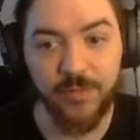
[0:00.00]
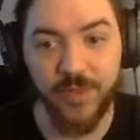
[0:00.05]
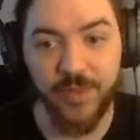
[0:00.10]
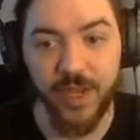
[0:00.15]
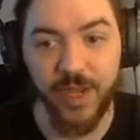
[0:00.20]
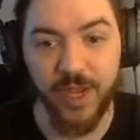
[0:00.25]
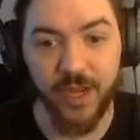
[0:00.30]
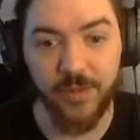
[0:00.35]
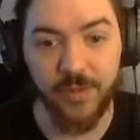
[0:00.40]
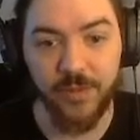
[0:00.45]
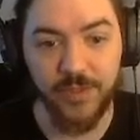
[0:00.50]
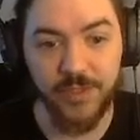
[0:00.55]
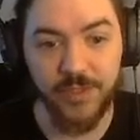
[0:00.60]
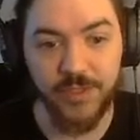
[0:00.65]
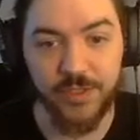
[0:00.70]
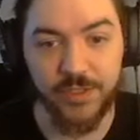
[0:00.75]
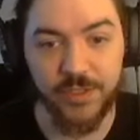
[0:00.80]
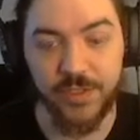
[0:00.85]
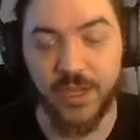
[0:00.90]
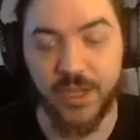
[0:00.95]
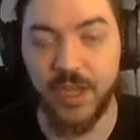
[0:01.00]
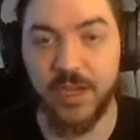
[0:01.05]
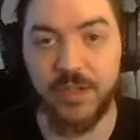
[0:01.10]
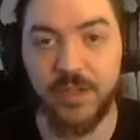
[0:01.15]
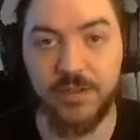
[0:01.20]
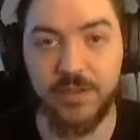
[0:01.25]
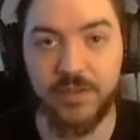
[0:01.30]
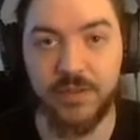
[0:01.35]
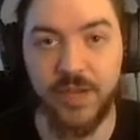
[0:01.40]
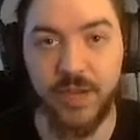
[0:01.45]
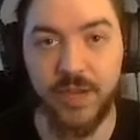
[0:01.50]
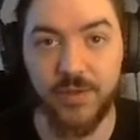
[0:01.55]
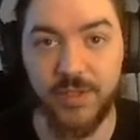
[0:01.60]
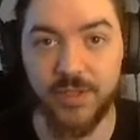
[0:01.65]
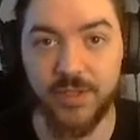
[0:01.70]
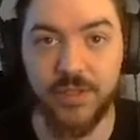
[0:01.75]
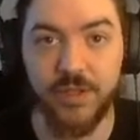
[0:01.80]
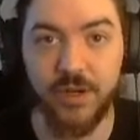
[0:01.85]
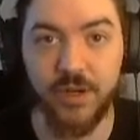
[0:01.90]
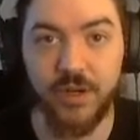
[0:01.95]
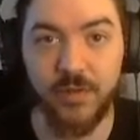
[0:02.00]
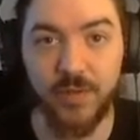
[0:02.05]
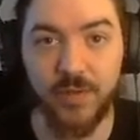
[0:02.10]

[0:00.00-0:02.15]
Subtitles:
I was in the dark about